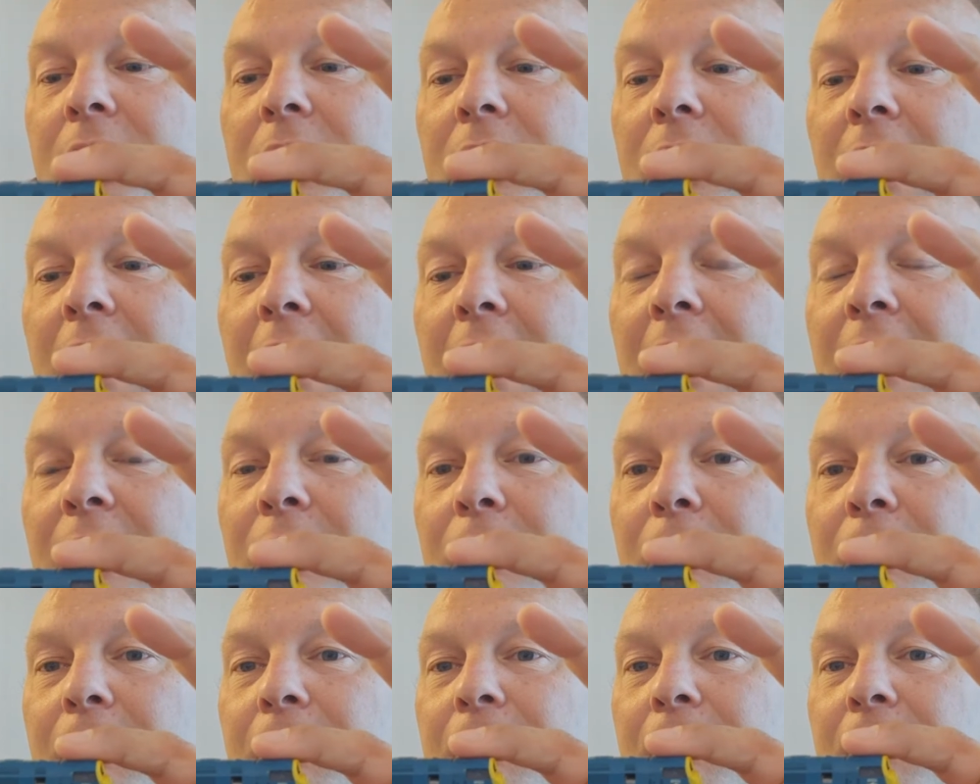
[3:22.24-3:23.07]

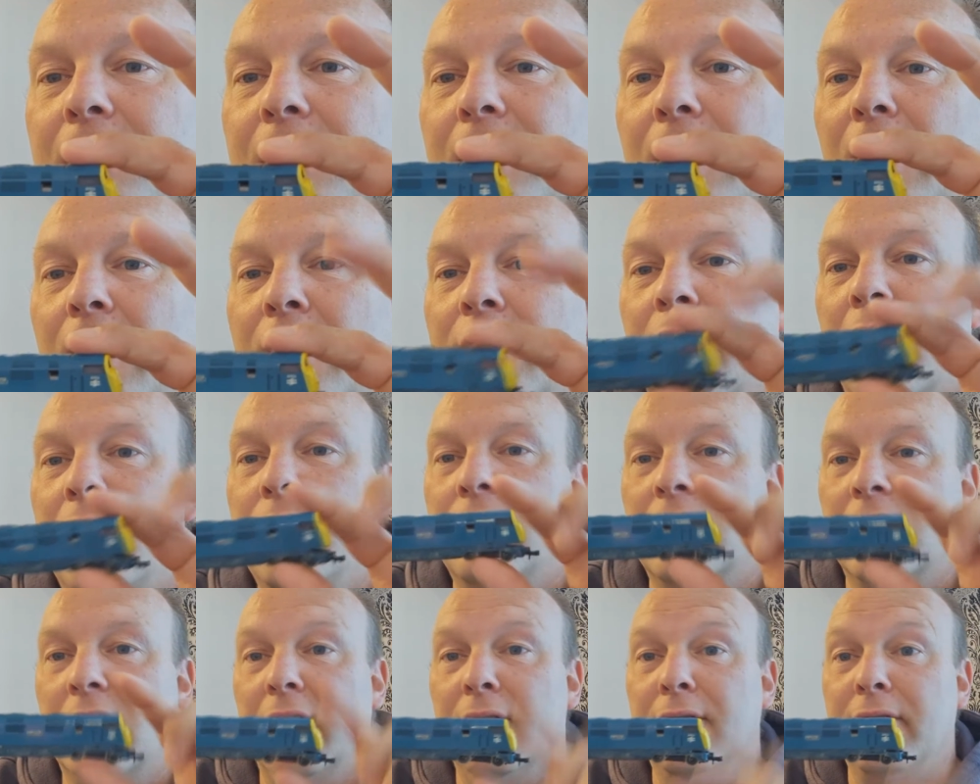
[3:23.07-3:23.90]
Now, I've grown
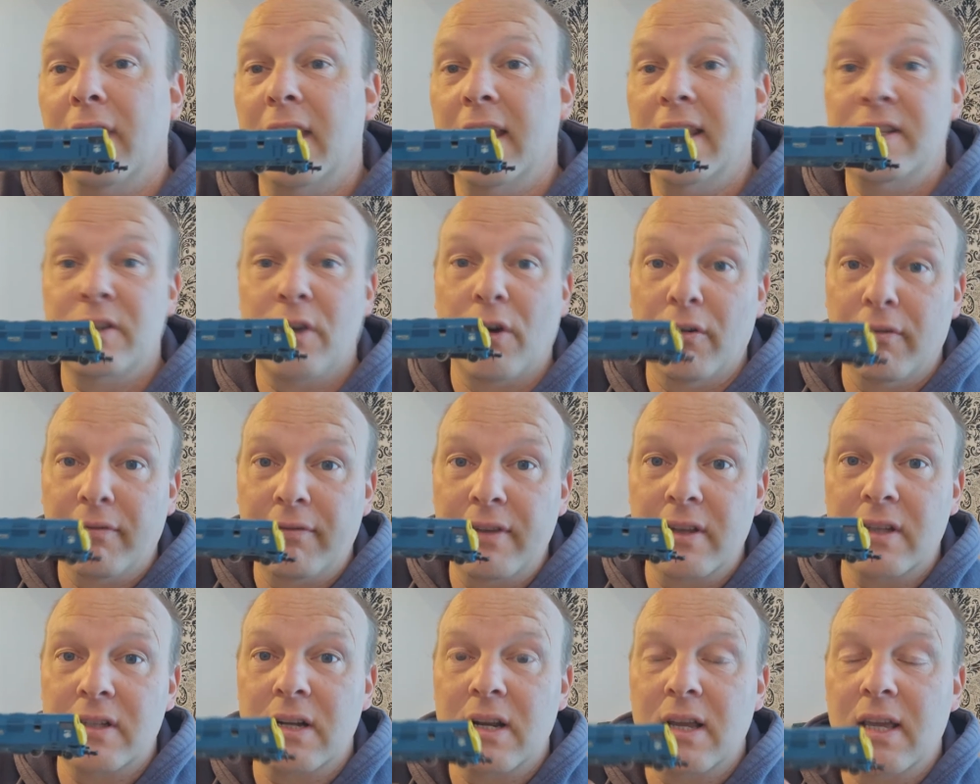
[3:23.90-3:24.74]
to love these,
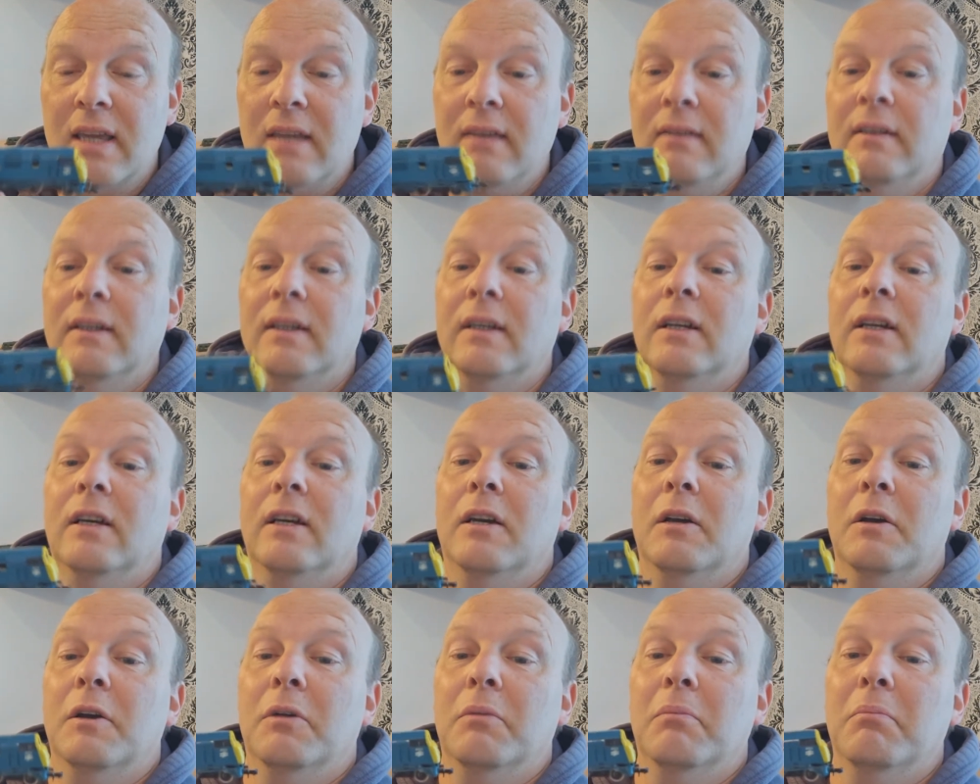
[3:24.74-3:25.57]
obviously,
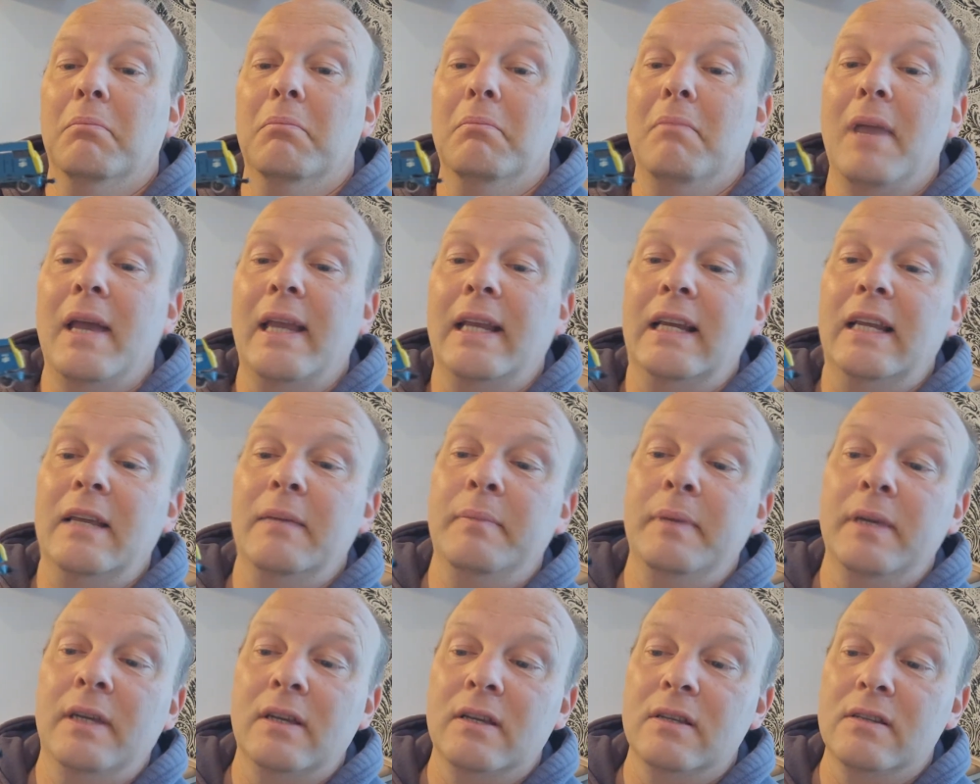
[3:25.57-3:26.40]
mainly
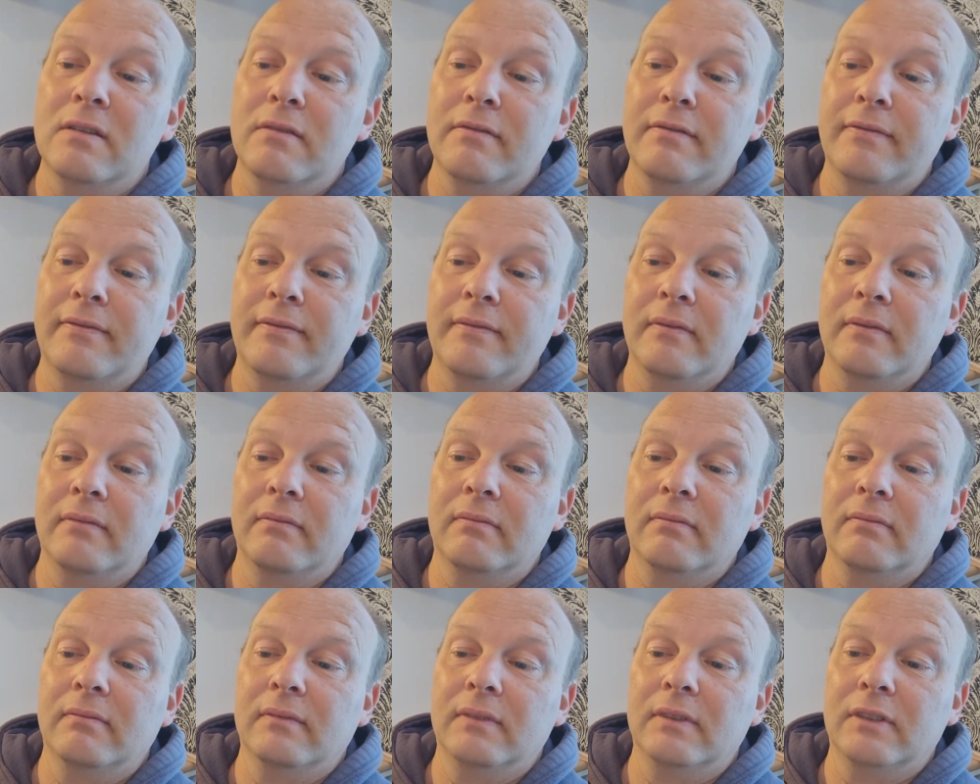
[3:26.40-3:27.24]
because of
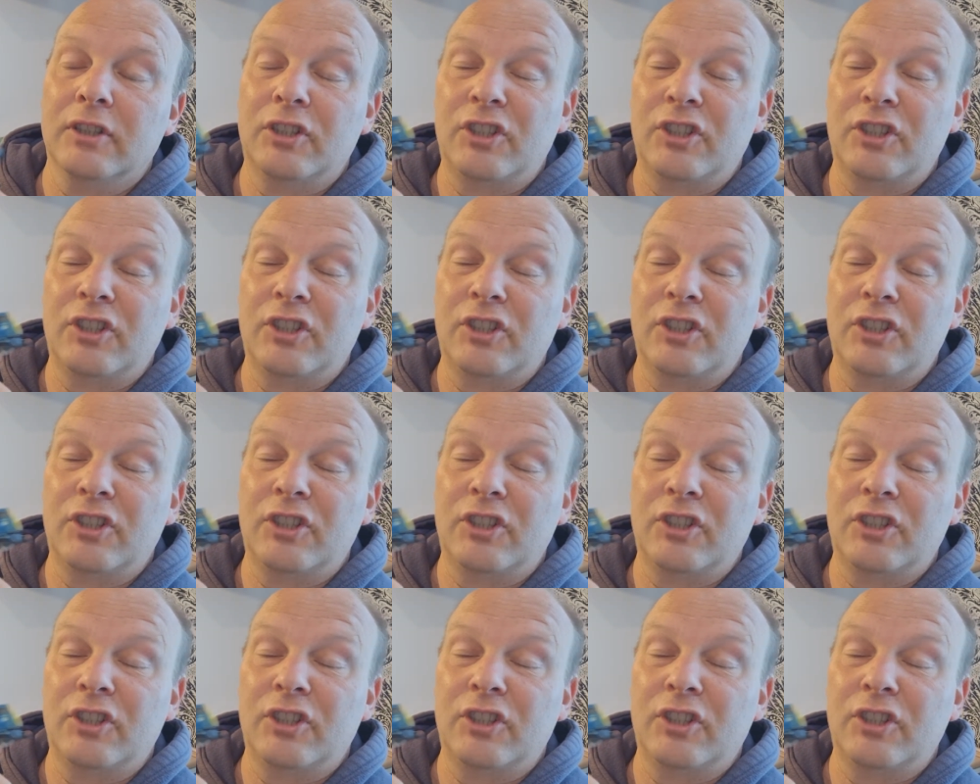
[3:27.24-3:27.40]
the